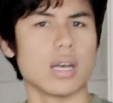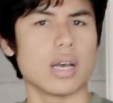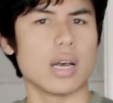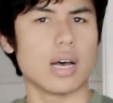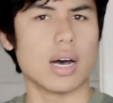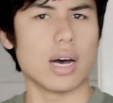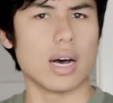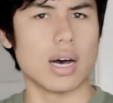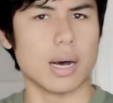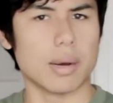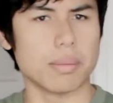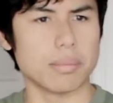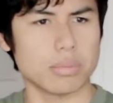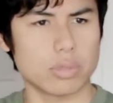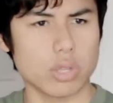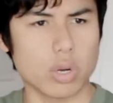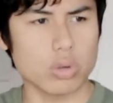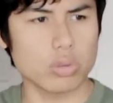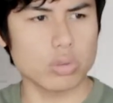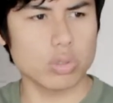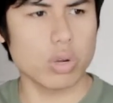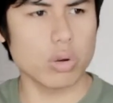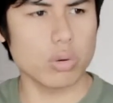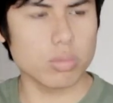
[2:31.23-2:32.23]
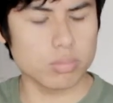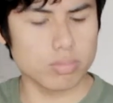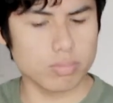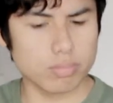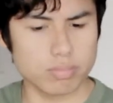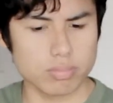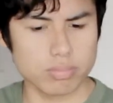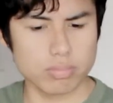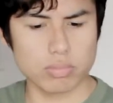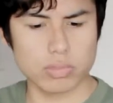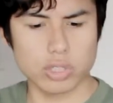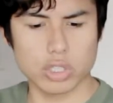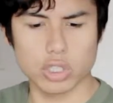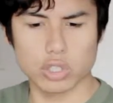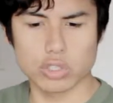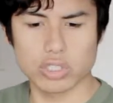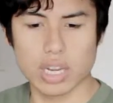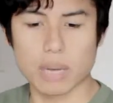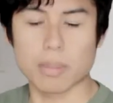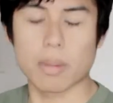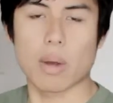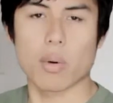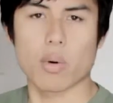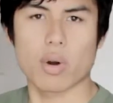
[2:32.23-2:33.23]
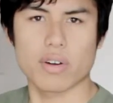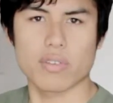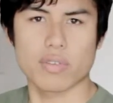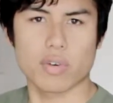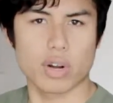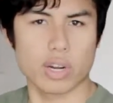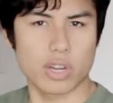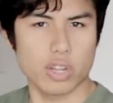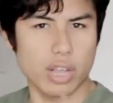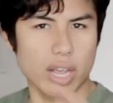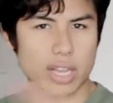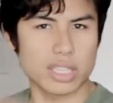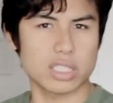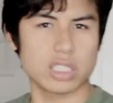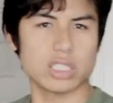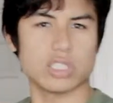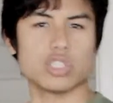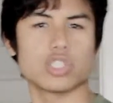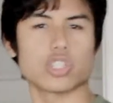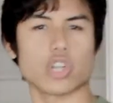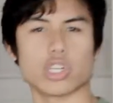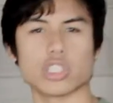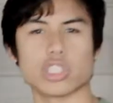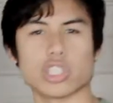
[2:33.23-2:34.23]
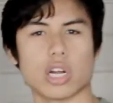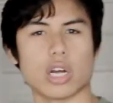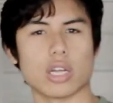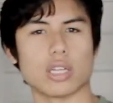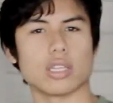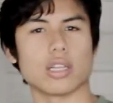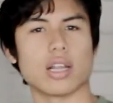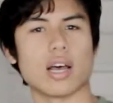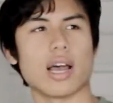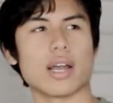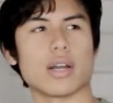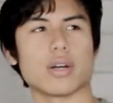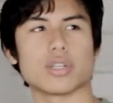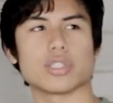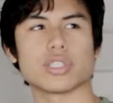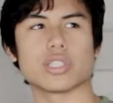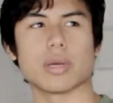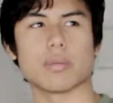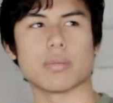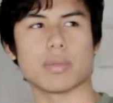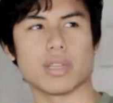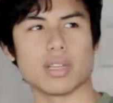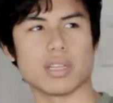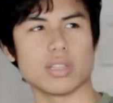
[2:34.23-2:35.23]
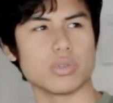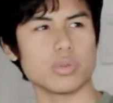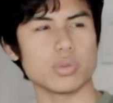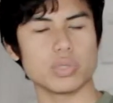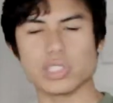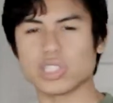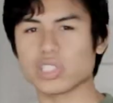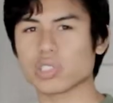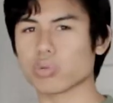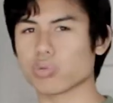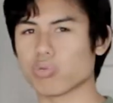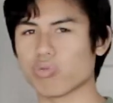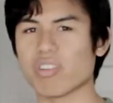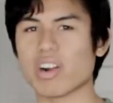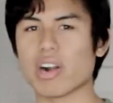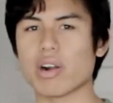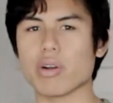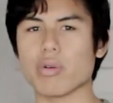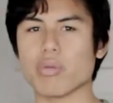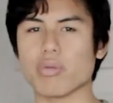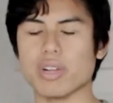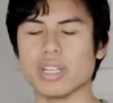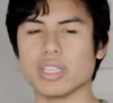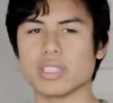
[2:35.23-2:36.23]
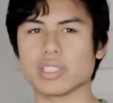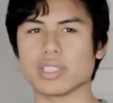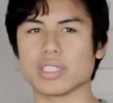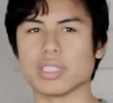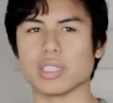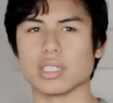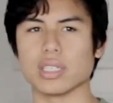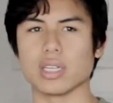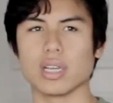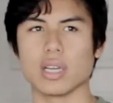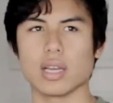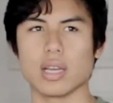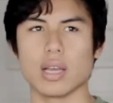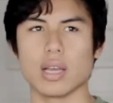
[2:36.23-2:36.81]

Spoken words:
Don't you know, take my word for it. You guys can search it online or something. It was just very recent.